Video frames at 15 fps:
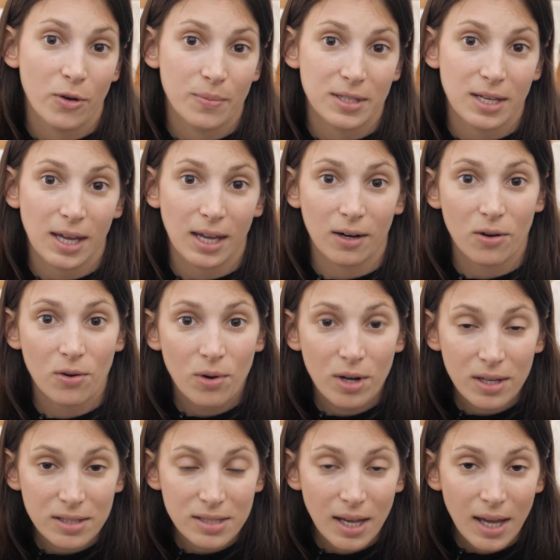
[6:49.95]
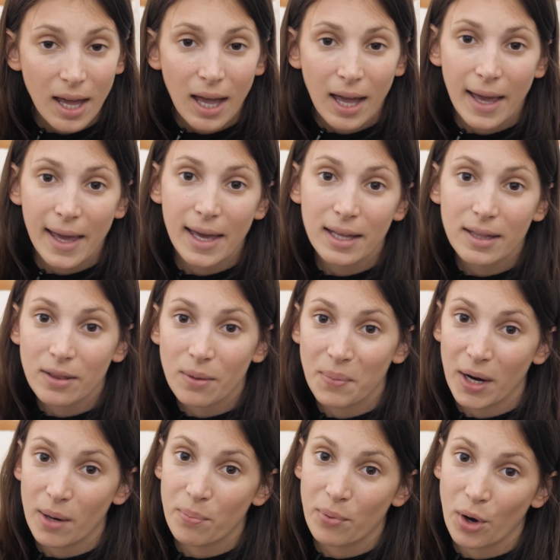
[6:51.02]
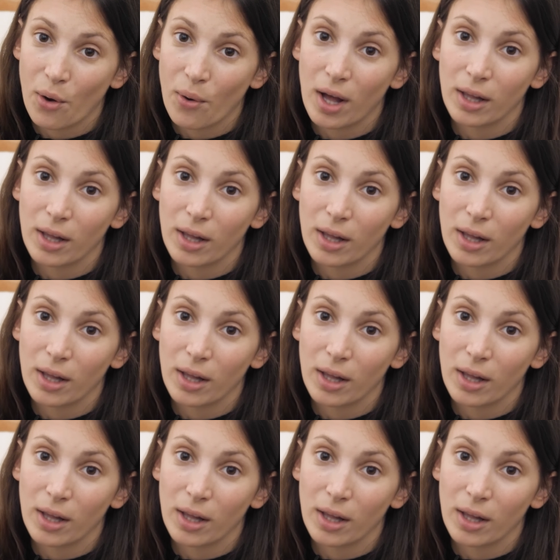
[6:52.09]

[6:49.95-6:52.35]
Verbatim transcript: foams and coils, and the Bear Pro,